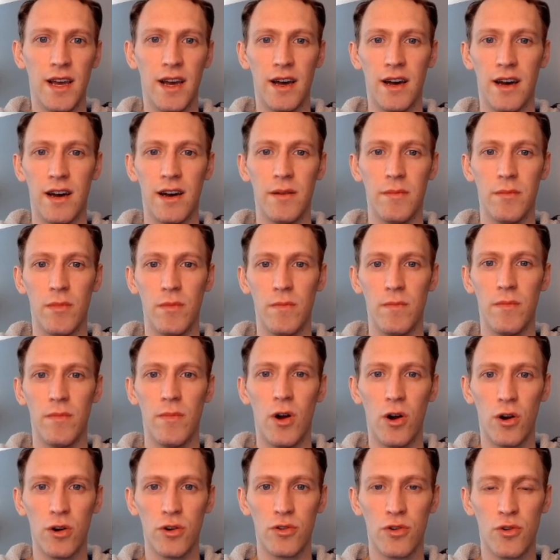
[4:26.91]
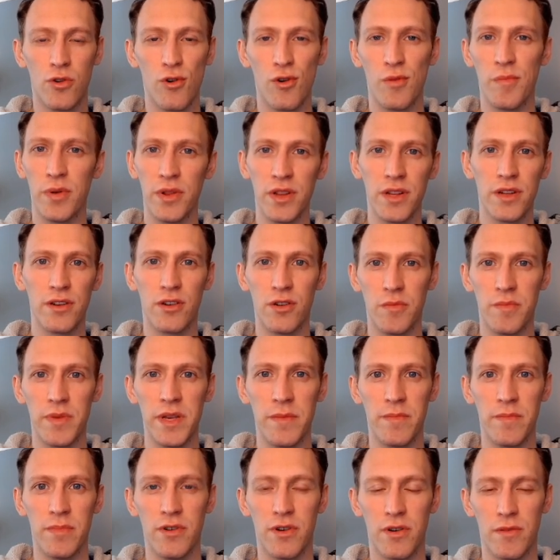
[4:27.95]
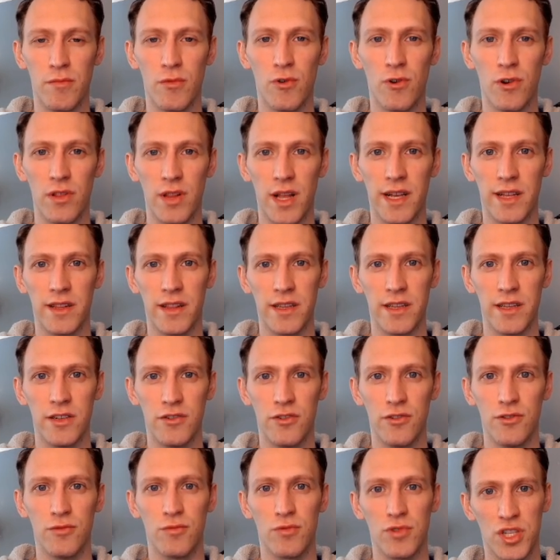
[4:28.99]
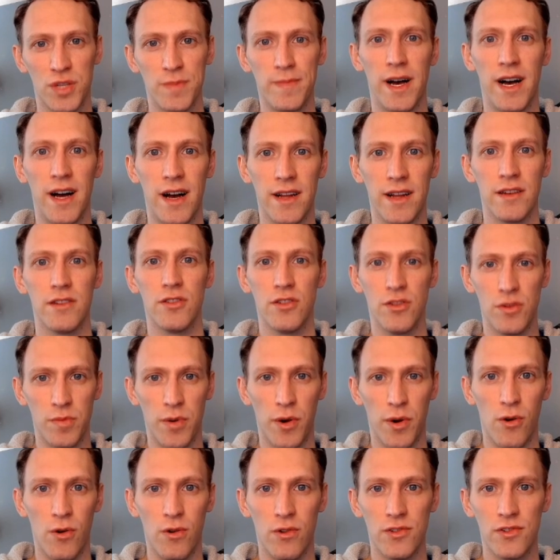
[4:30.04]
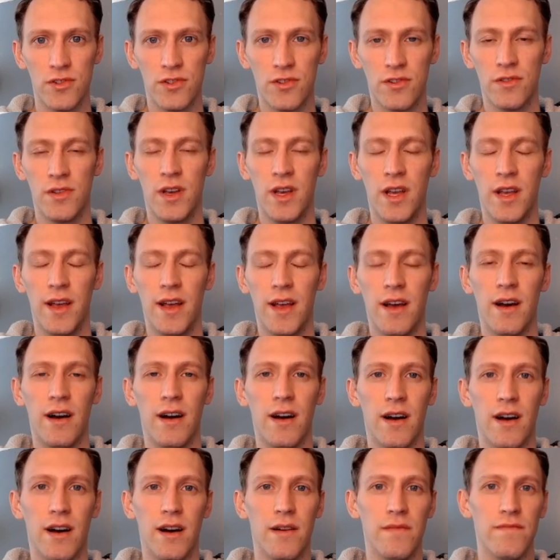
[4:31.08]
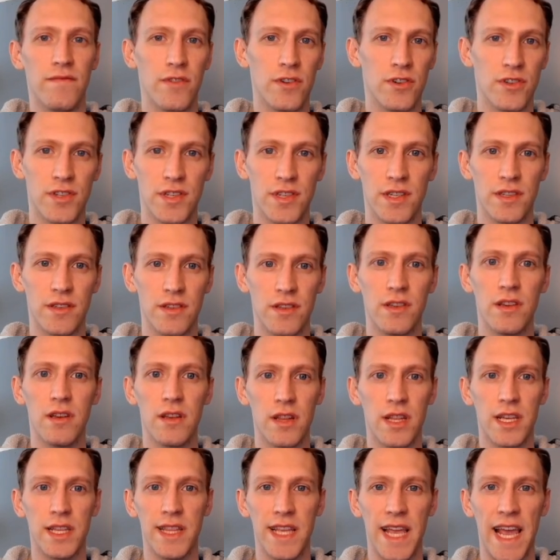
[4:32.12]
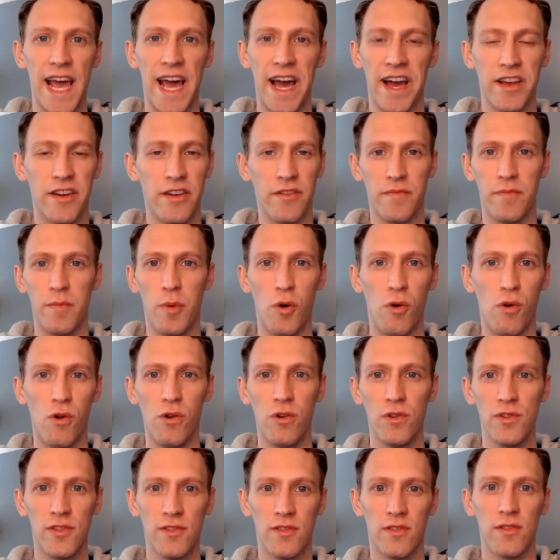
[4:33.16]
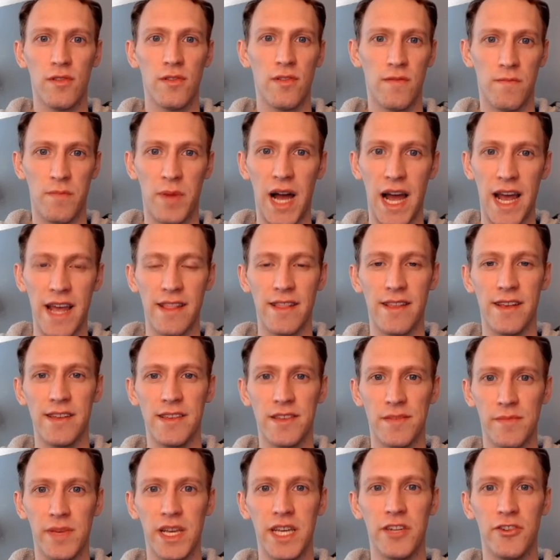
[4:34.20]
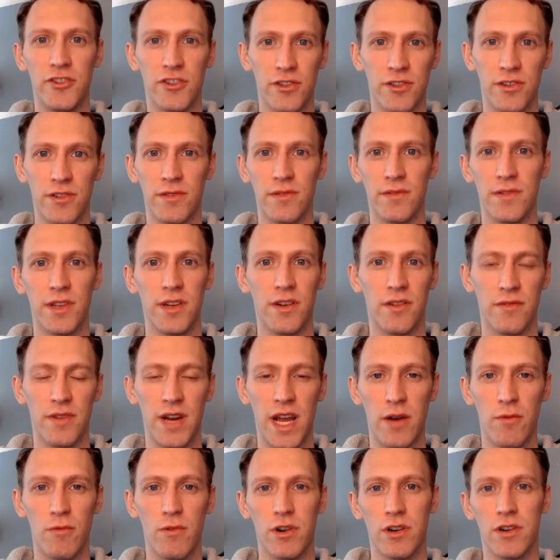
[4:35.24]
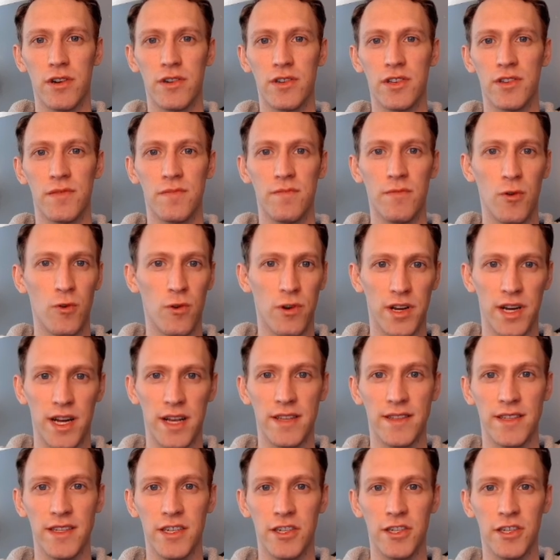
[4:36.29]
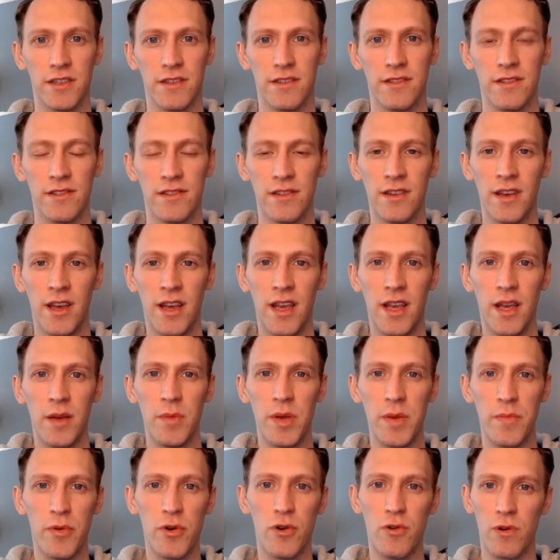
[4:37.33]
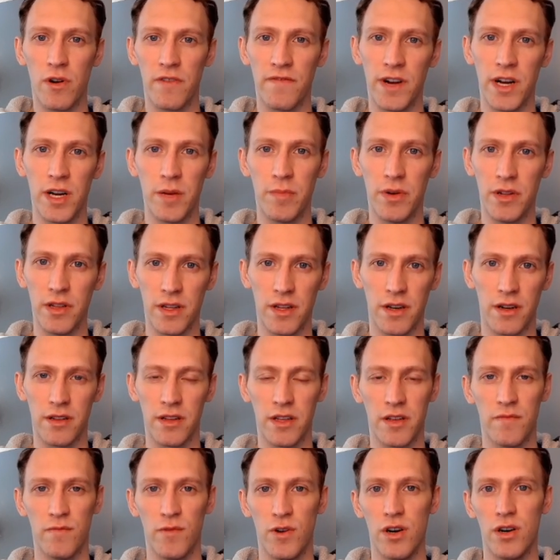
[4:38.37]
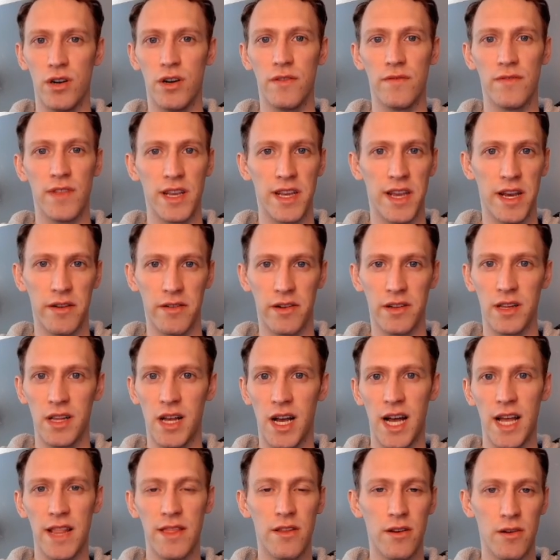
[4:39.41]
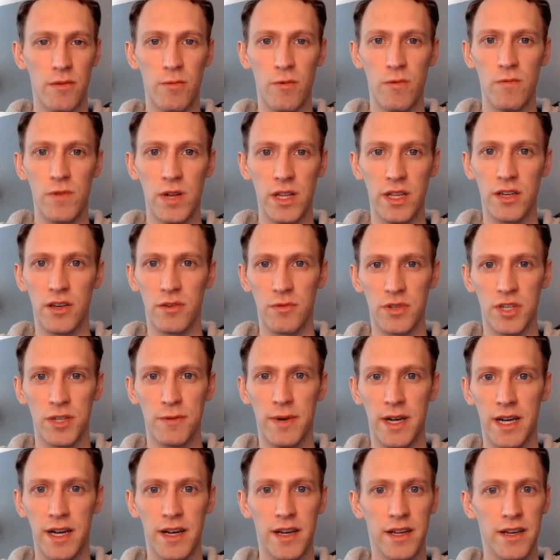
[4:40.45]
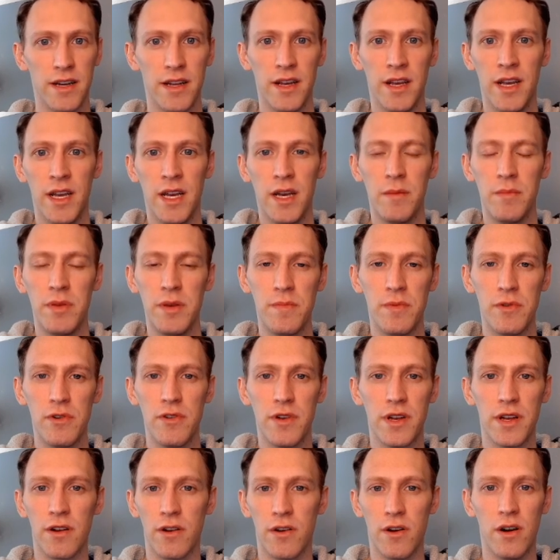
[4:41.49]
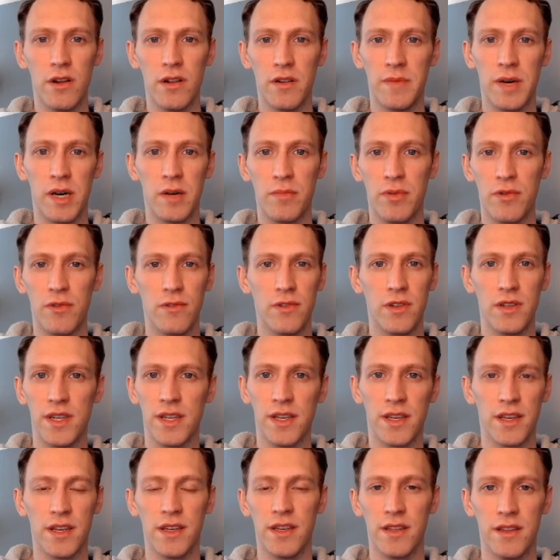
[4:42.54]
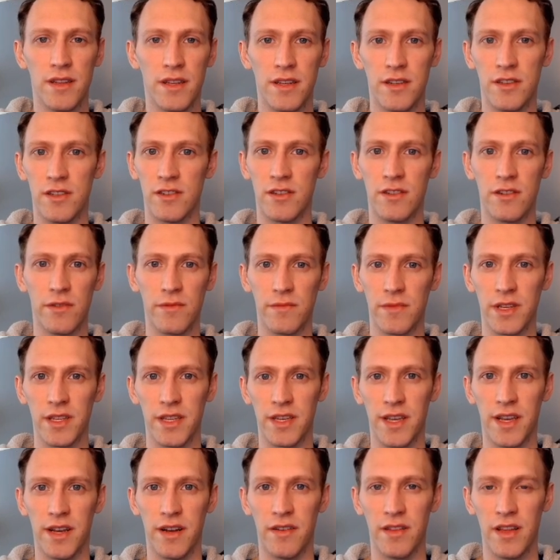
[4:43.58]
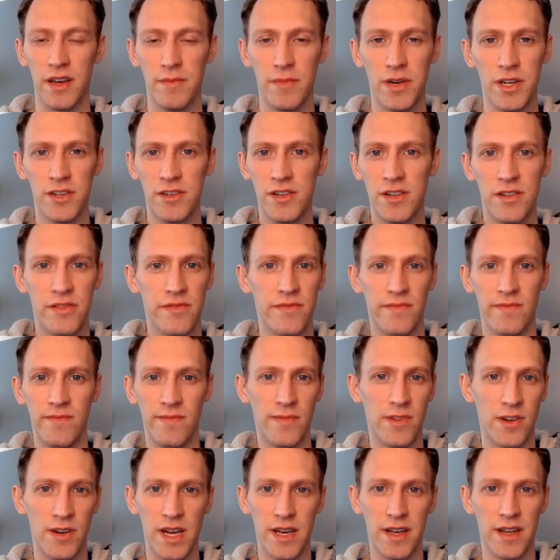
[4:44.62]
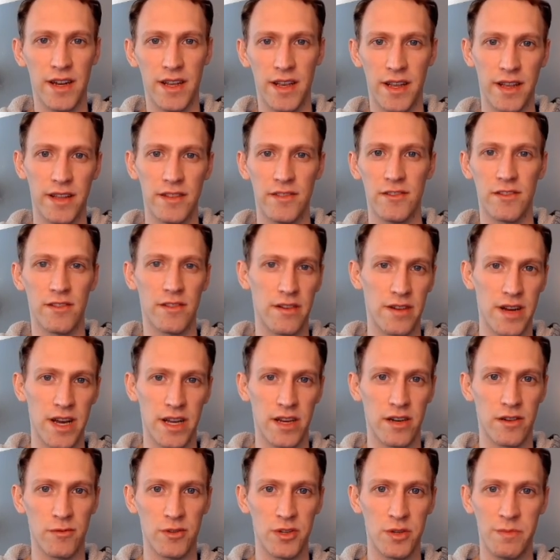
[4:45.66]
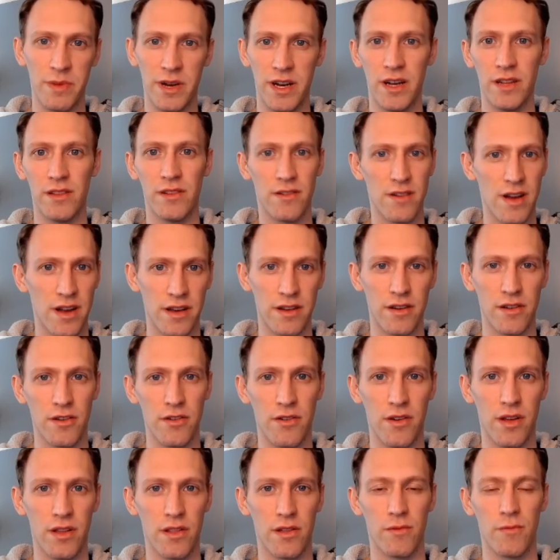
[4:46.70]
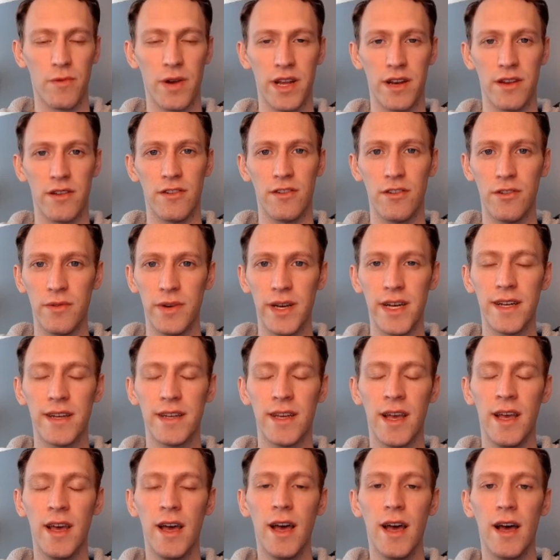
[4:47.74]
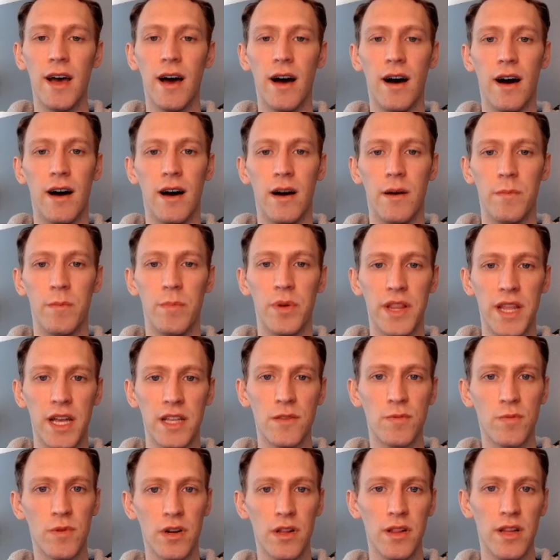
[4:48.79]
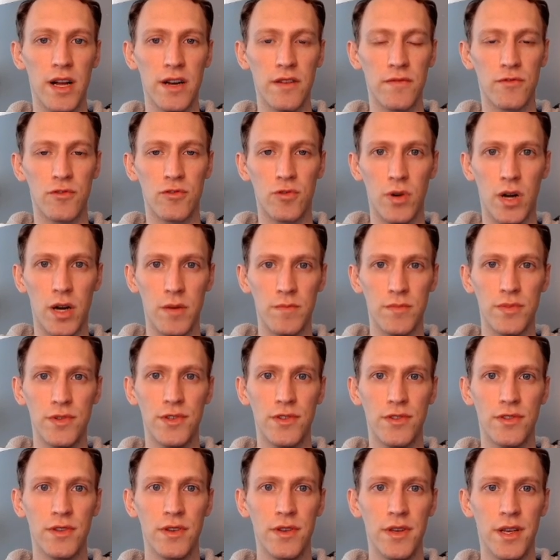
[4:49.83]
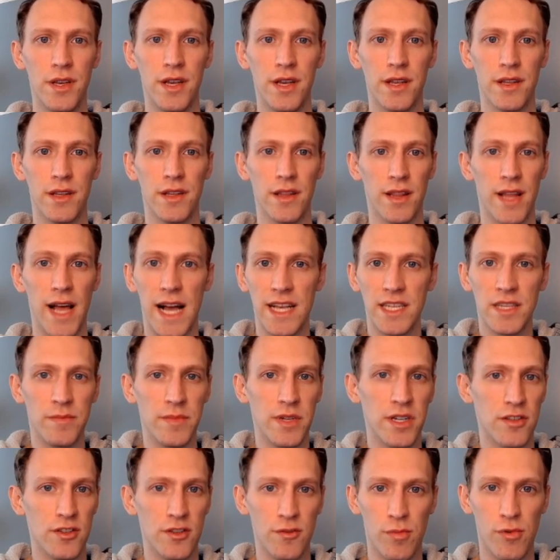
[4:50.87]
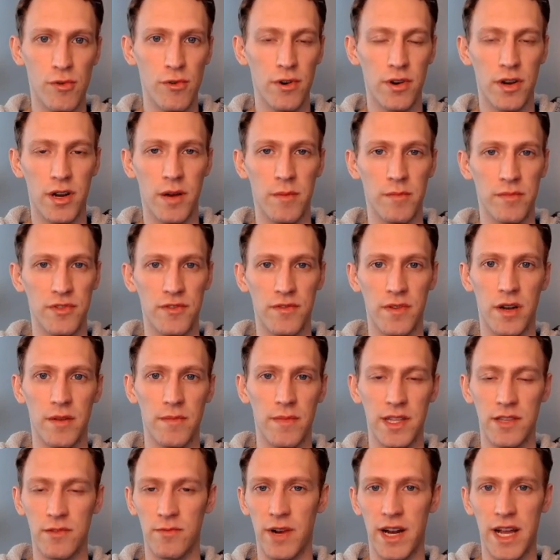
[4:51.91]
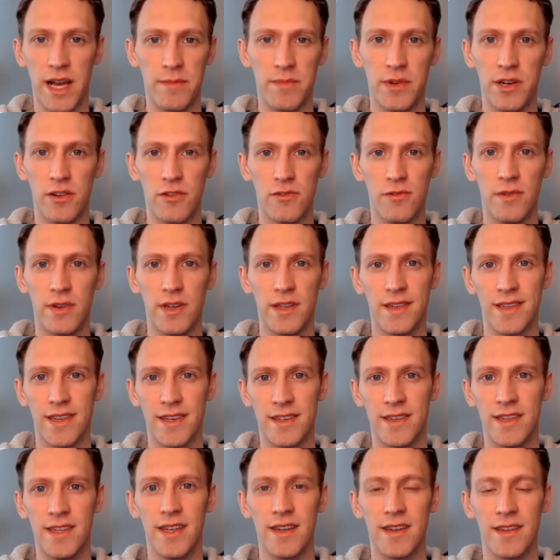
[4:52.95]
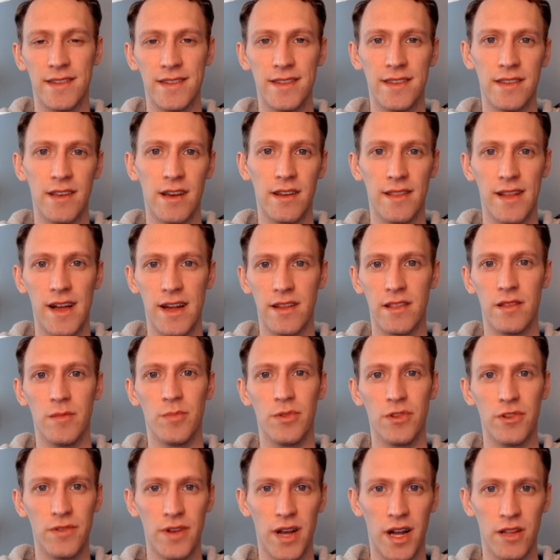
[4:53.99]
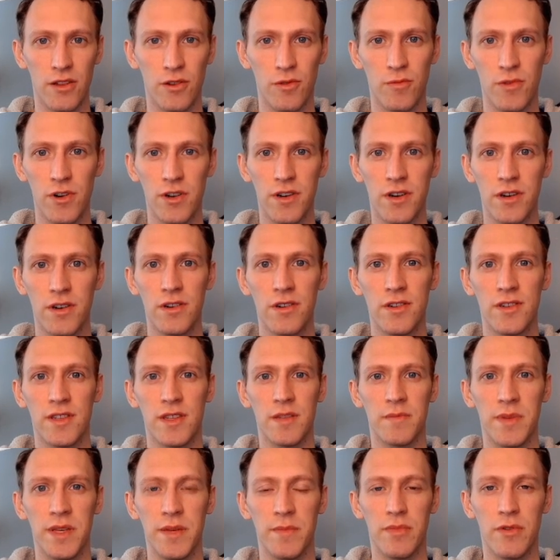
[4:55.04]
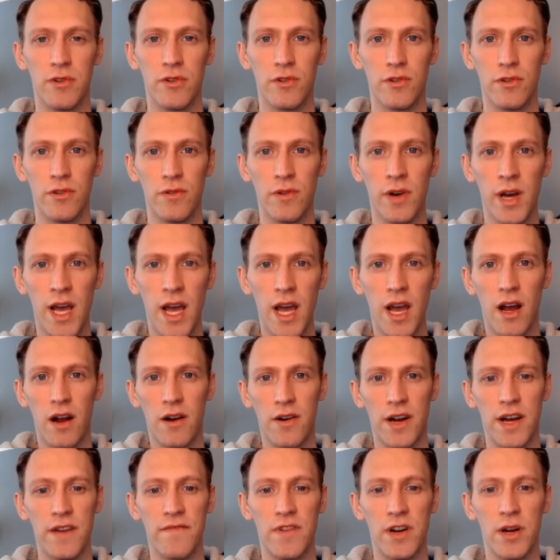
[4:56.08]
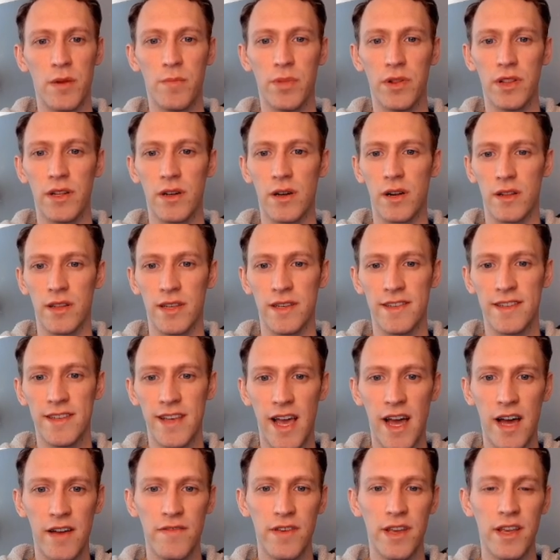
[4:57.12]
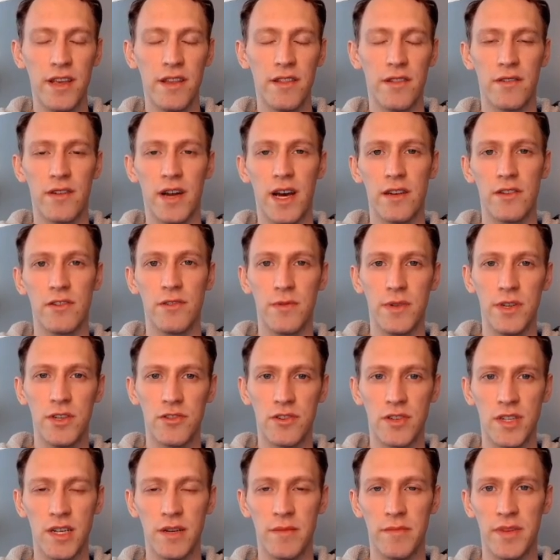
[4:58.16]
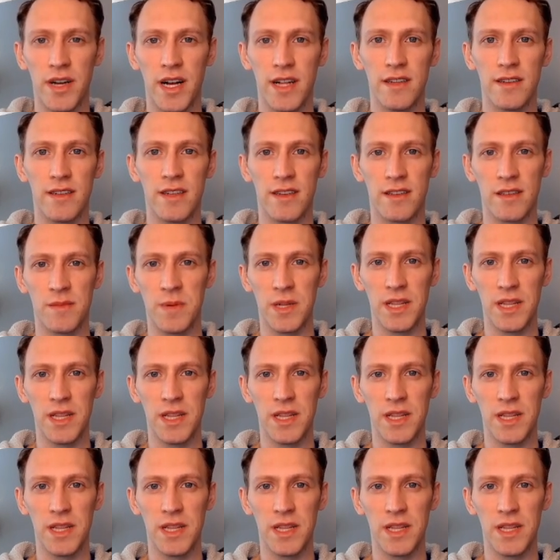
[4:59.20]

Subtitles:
Hardcore political people are more likely to respond to polls versus like the active polls by these major, networks, organizations. People who are very politically involved, they care a lot, they're willing to respond. People who get a call about polling and they just don't really care that much, they're not going to answer, they're not going to respond, they're not going to go out of their way to do it. But that's where a lot of Trump's last minute support comes from. That's what happened in 2016 is a lot of the blue collar workers, the people who are not very politically savvy, they're not too interested in politics, but